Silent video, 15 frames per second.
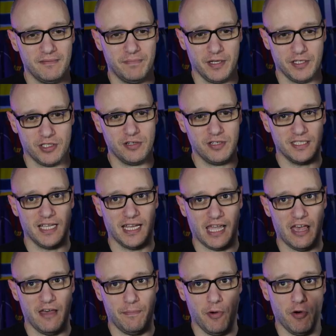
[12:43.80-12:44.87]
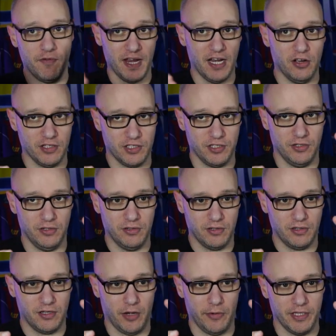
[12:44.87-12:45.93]
but as soon as they get a ball, they look to
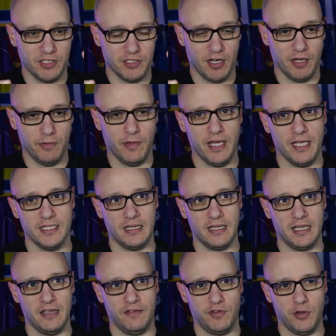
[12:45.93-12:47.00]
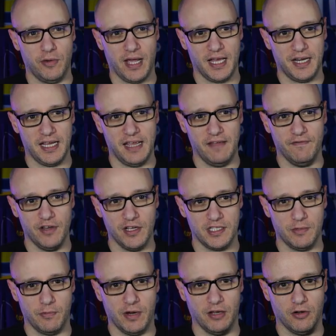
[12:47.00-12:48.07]
go inside, whereas if you had it
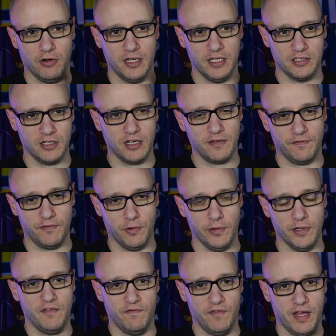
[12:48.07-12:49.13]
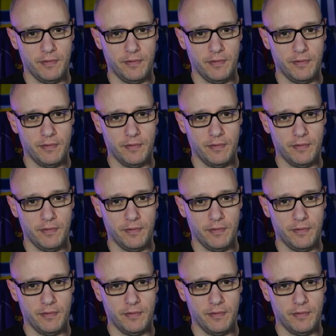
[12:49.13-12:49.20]
inverted wing or inside forwards, they